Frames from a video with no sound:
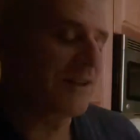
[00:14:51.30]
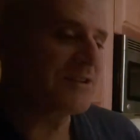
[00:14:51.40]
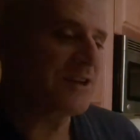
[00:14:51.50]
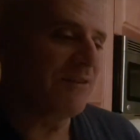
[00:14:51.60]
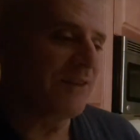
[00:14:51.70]
the
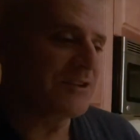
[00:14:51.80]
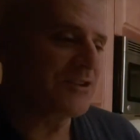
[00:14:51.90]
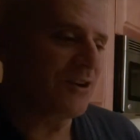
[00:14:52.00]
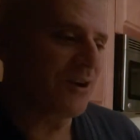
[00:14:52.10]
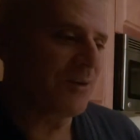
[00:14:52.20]

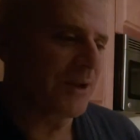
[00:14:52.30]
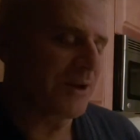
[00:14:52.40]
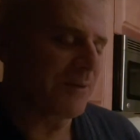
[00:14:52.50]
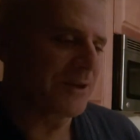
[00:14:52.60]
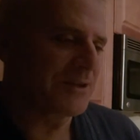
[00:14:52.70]
Salvation Army
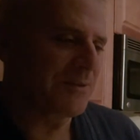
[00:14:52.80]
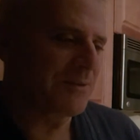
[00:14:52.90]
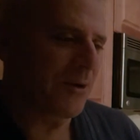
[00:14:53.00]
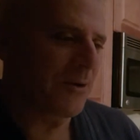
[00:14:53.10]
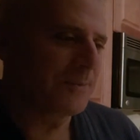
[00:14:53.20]
coming
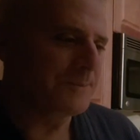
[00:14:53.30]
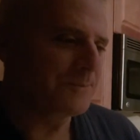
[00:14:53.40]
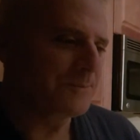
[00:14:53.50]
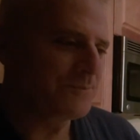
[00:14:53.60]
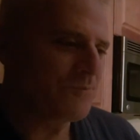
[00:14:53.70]
tomorrow
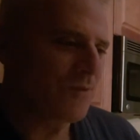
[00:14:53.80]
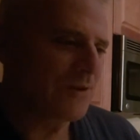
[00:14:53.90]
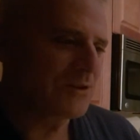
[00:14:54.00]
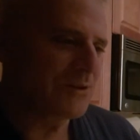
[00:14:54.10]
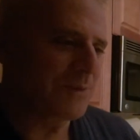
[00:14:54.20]

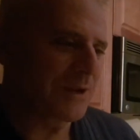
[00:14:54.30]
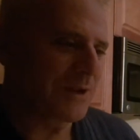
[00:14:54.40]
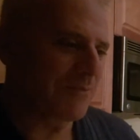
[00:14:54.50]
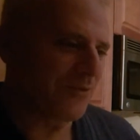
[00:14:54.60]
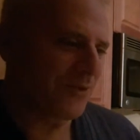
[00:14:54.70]
to pick
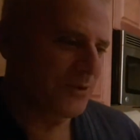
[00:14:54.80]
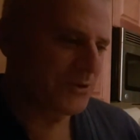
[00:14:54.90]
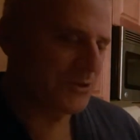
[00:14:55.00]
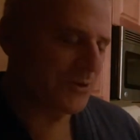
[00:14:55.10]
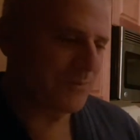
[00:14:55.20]
up
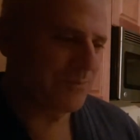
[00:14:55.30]
furniture.